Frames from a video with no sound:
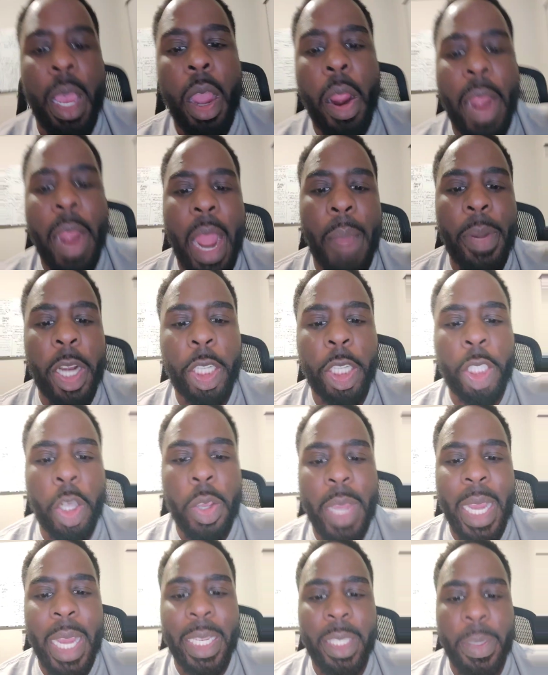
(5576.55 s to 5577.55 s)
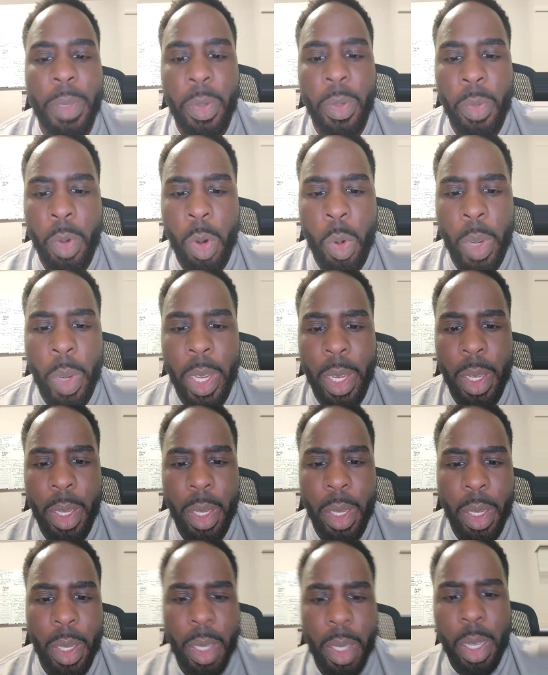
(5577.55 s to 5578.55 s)
All right, I'm going to show you guys something real quick.
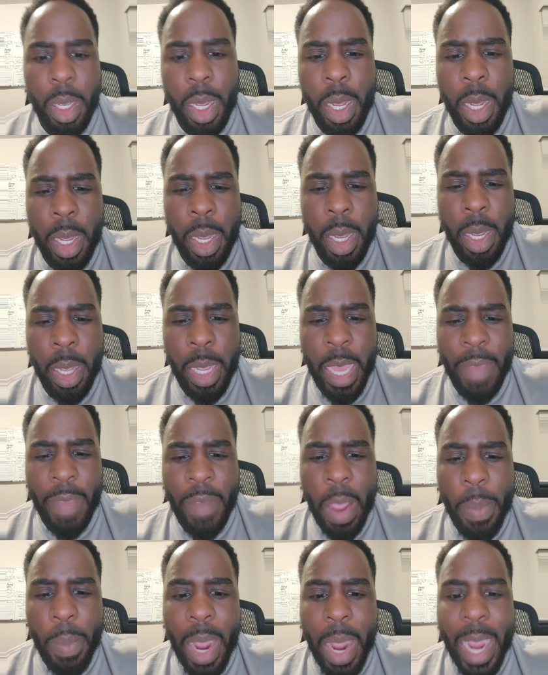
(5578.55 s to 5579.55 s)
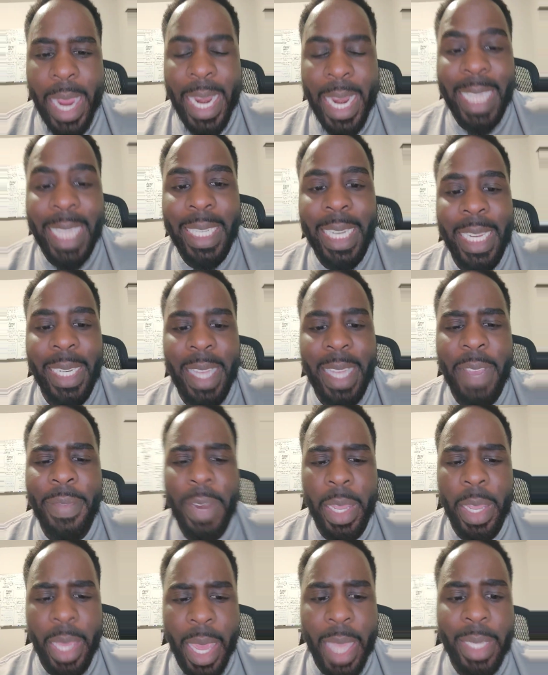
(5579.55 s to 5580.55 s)
If I buy it, is it
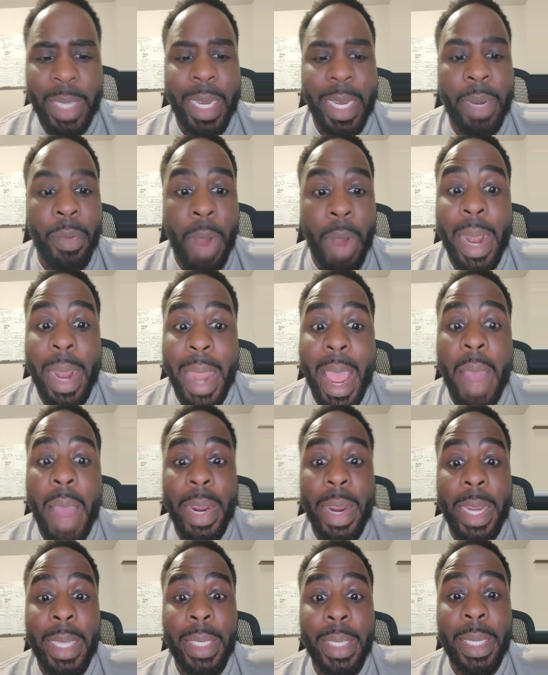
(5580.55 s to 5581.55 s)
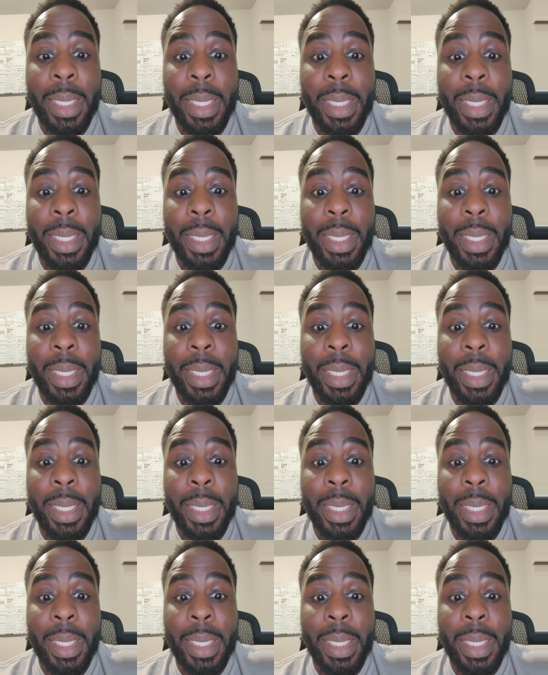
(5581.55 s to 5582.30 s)
indefinite? Yes. Right now it is free.